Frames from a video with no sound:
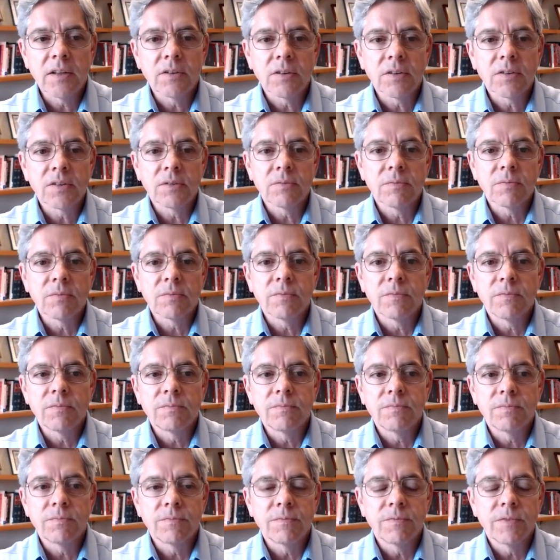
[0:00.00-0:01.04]
There's some
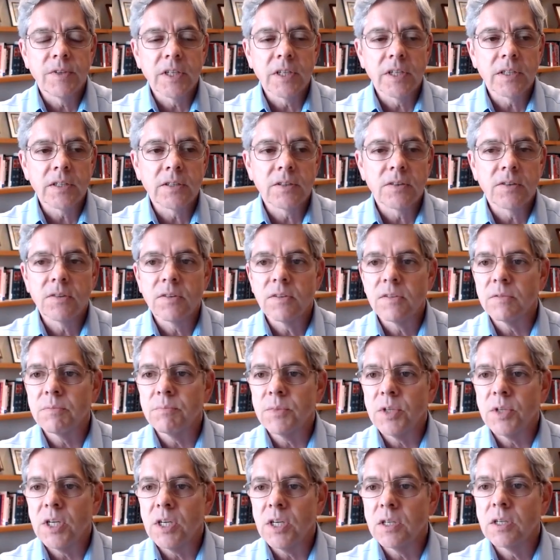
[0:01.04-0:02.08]
very
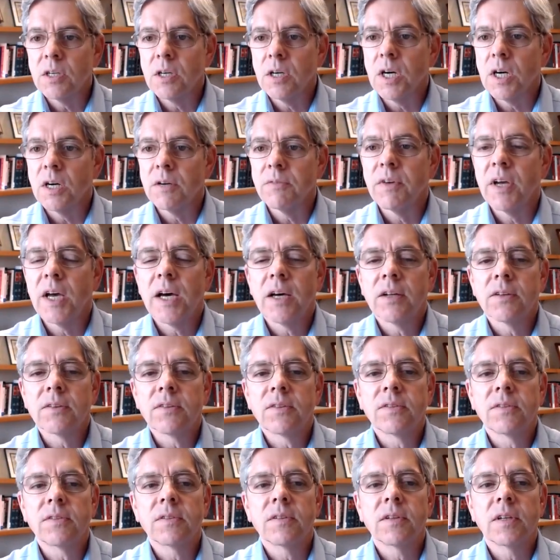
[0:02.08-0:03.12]
small
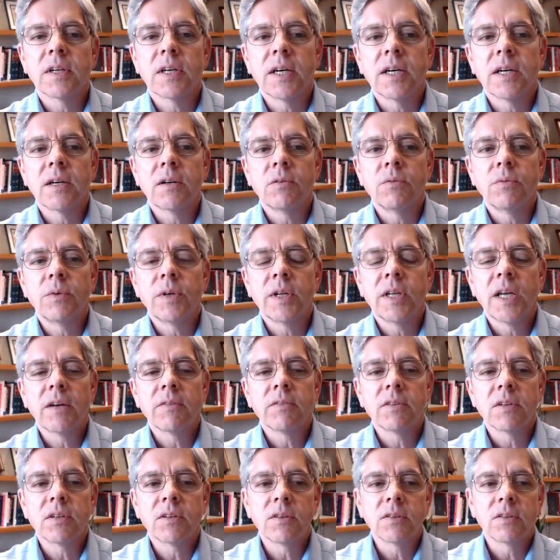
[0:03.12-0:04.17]
carve-outs. We
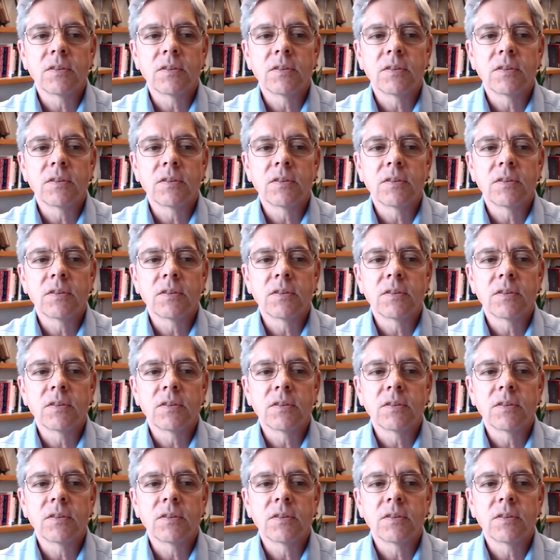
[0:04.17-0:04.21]
have